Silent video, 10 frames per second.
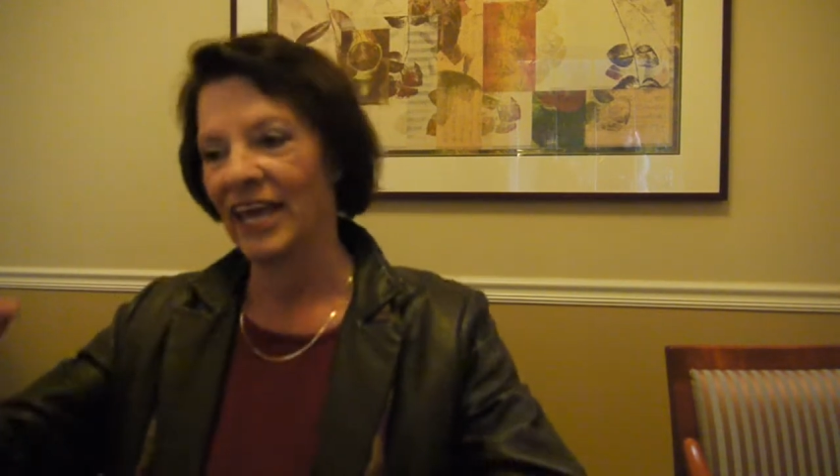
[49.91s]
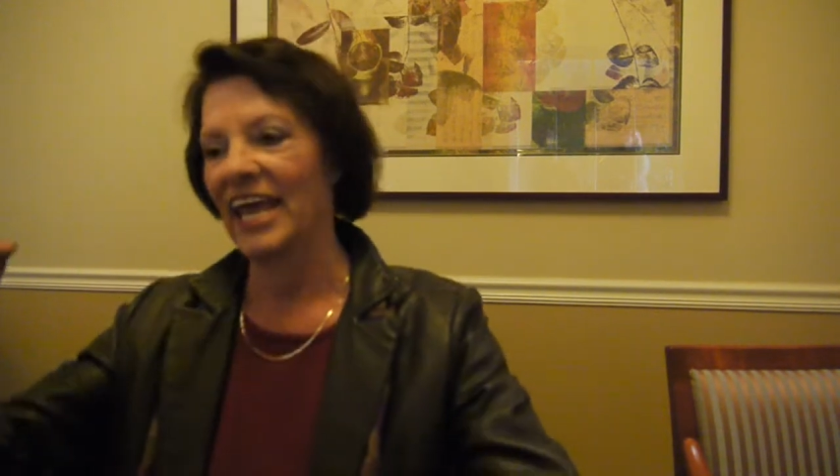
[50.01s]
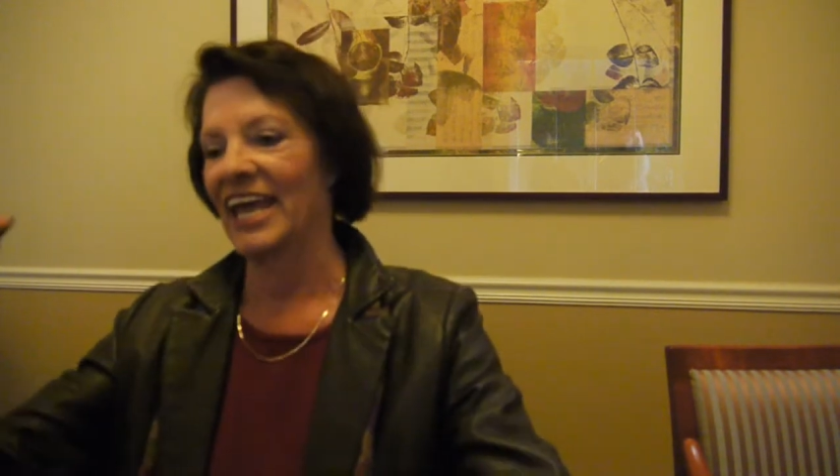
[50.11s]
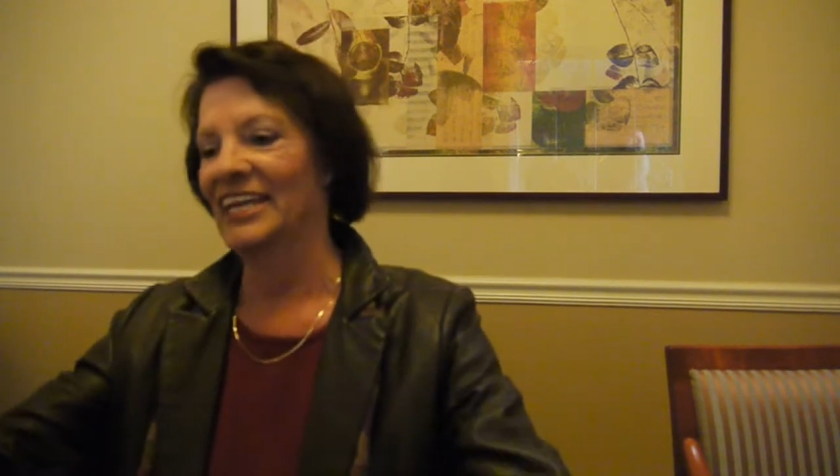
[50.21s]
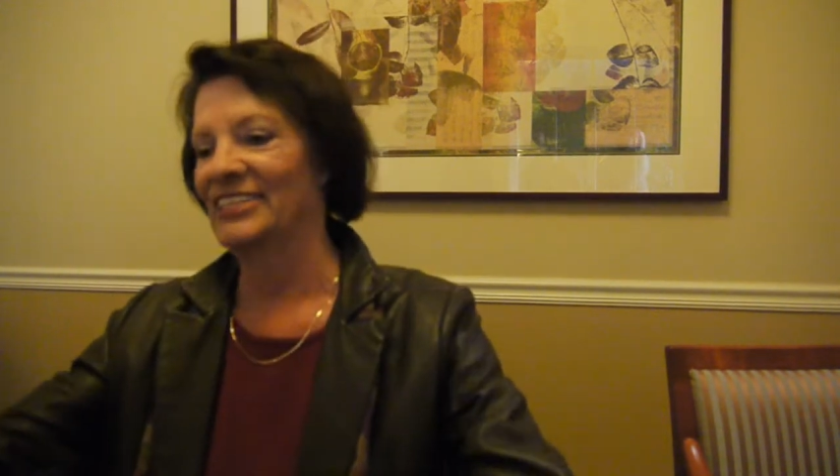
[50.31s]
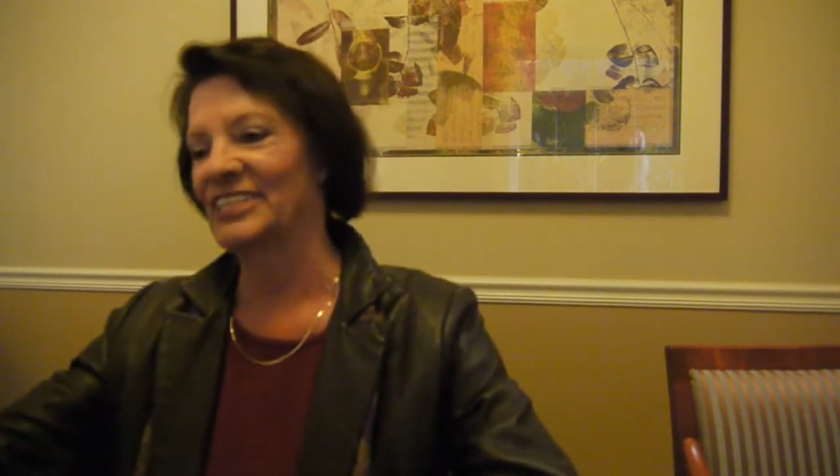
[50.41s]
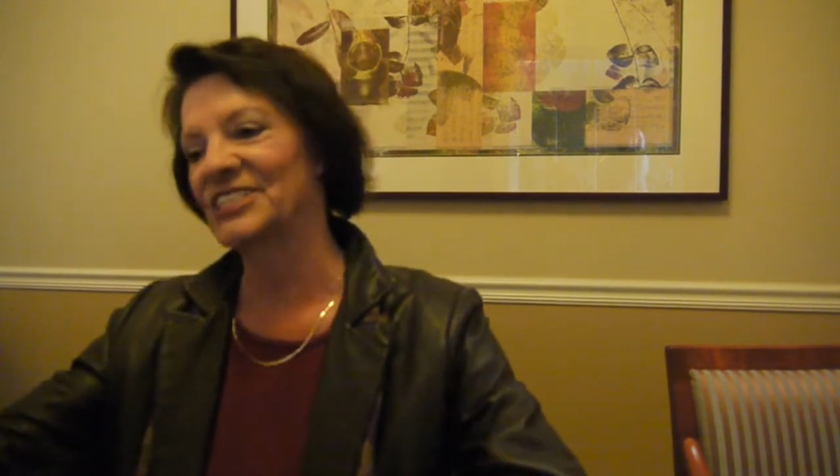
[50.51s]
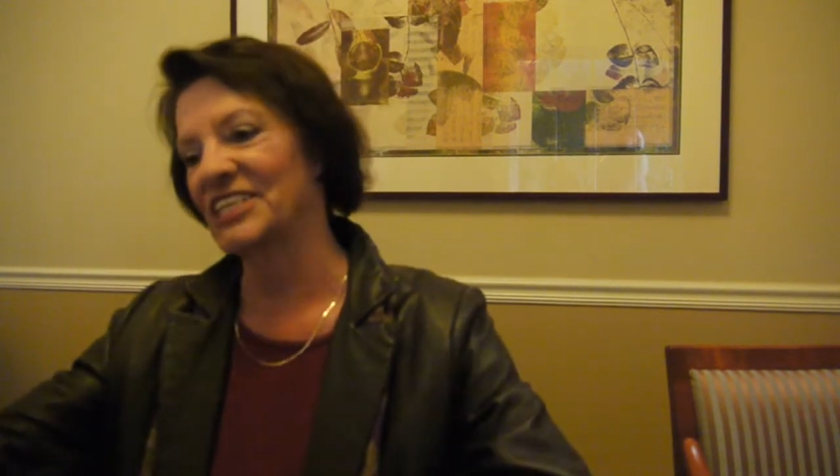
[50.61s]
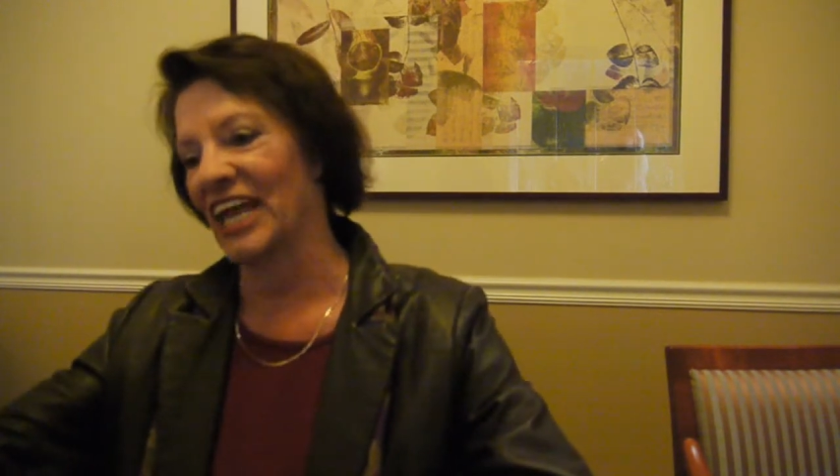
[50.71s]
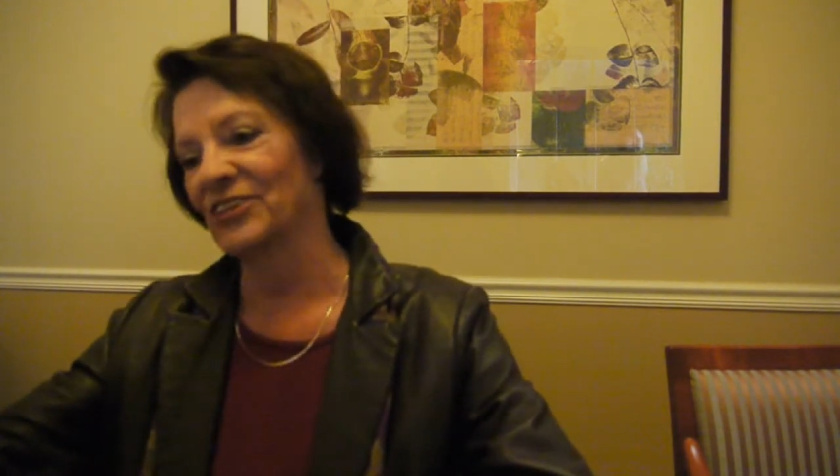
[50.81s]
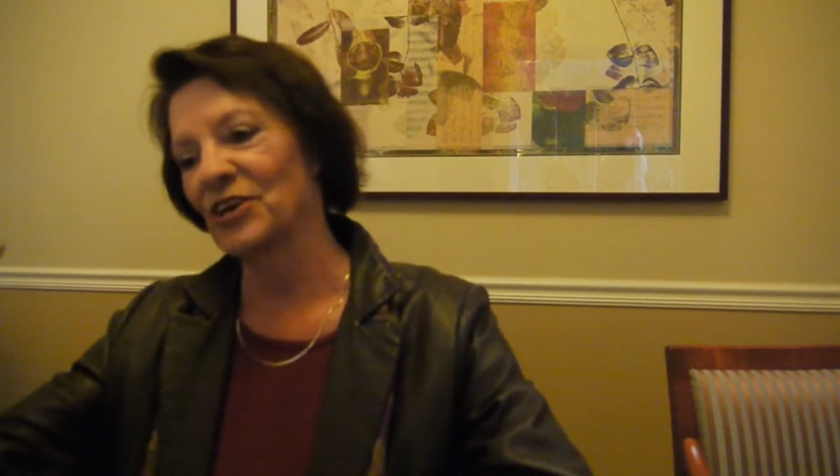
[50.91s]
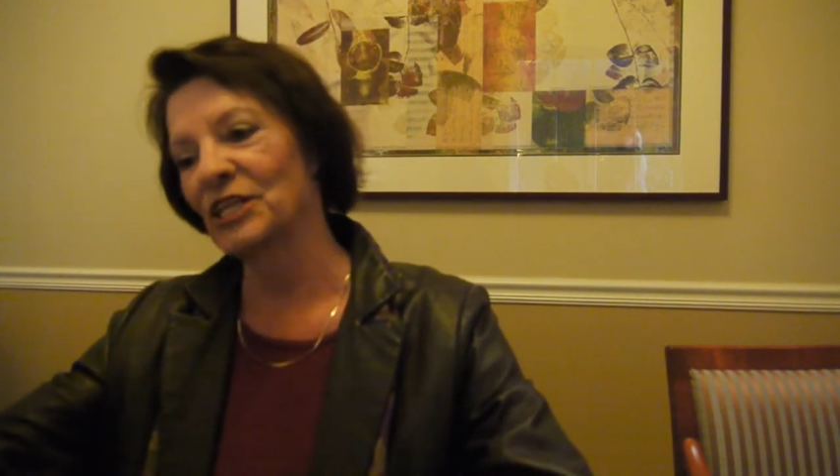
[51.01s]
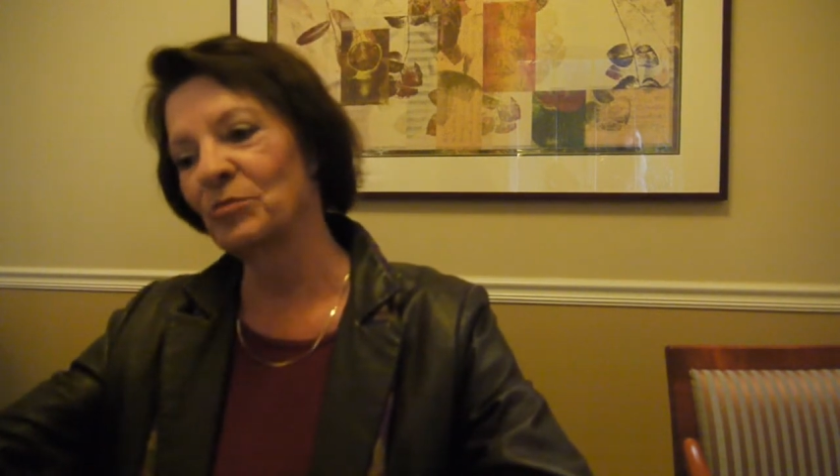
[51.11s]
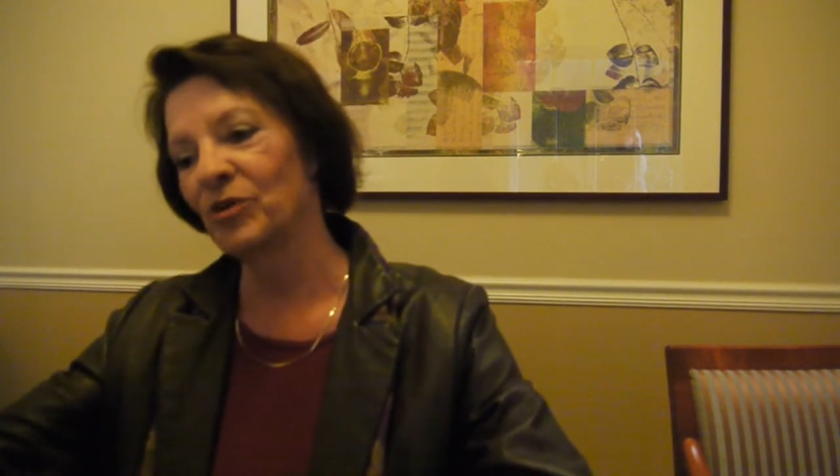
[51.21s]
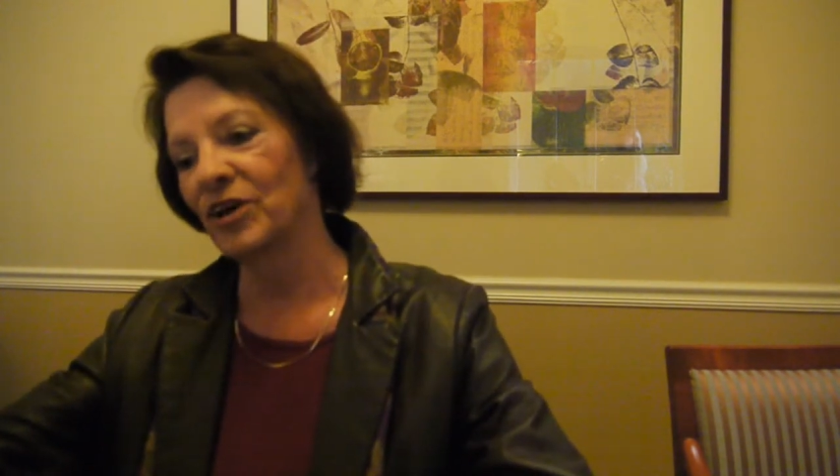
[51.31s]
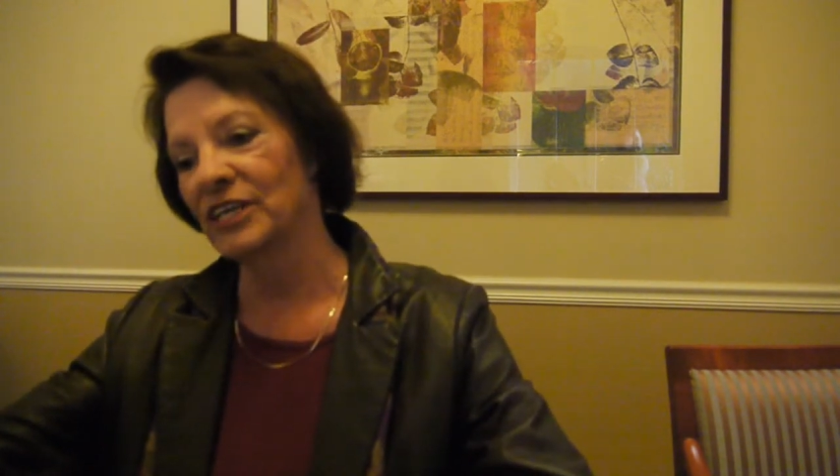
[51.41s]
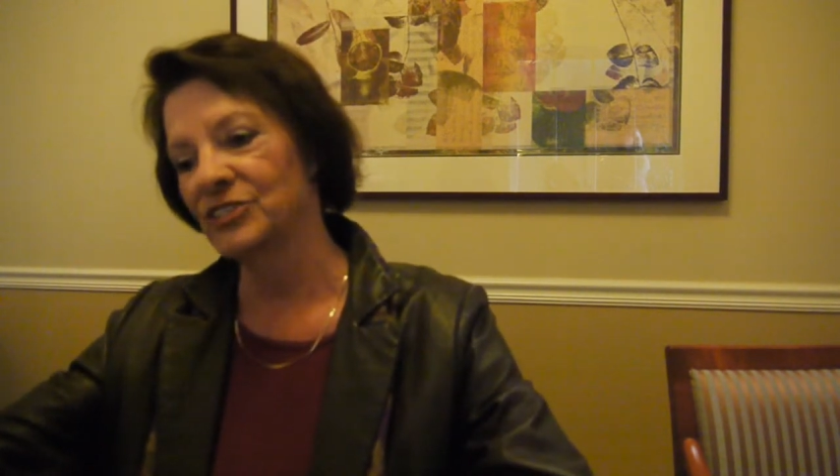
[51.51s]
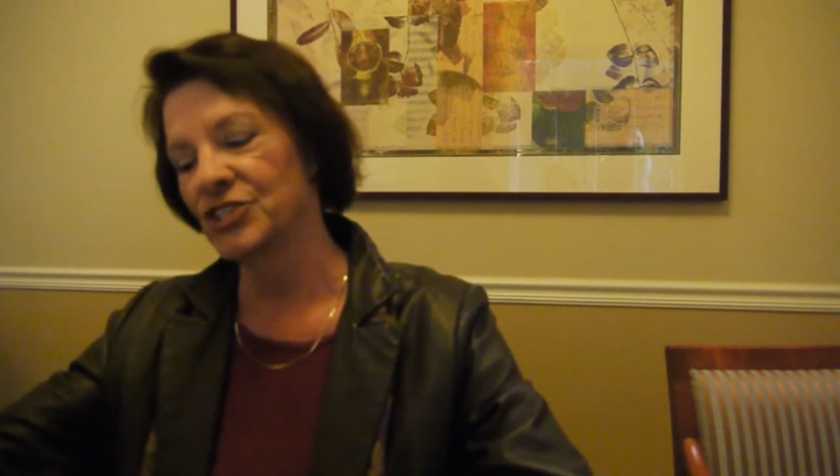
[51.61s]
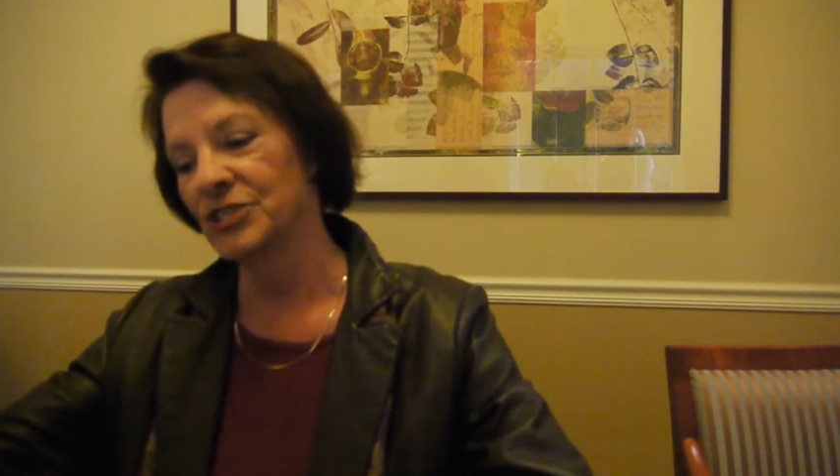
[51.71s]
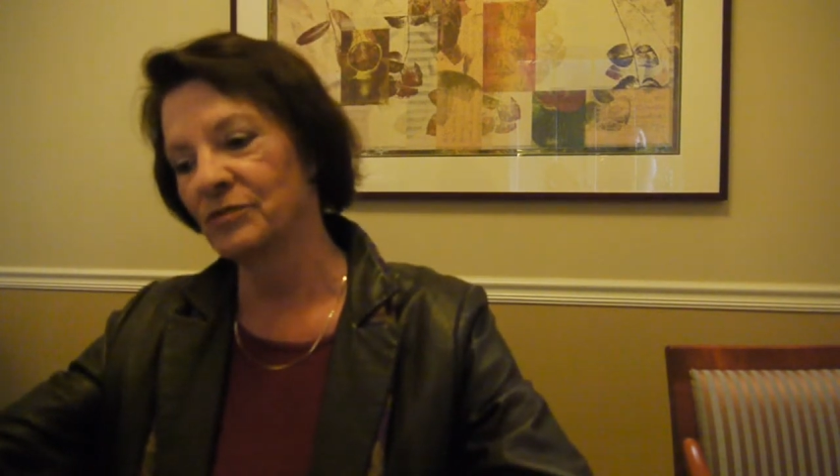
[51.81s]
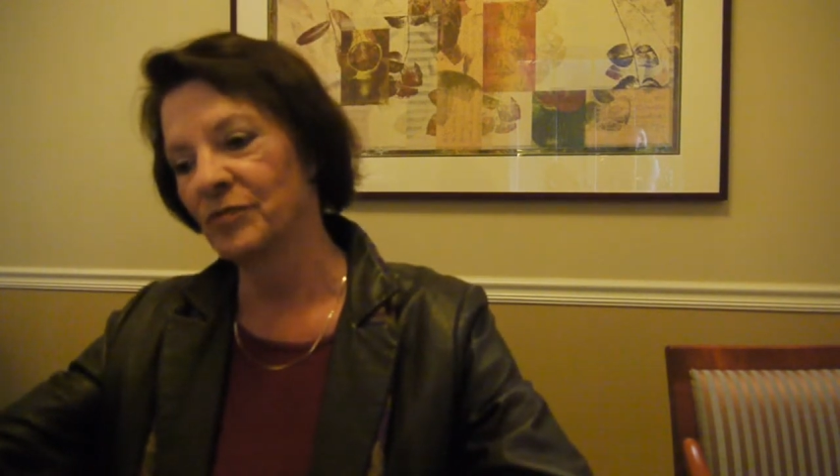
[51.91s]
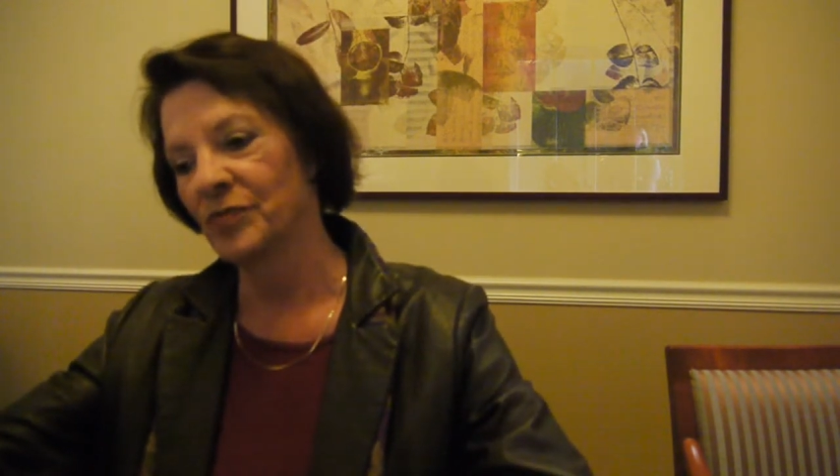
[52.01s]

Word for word: and stand on the bridge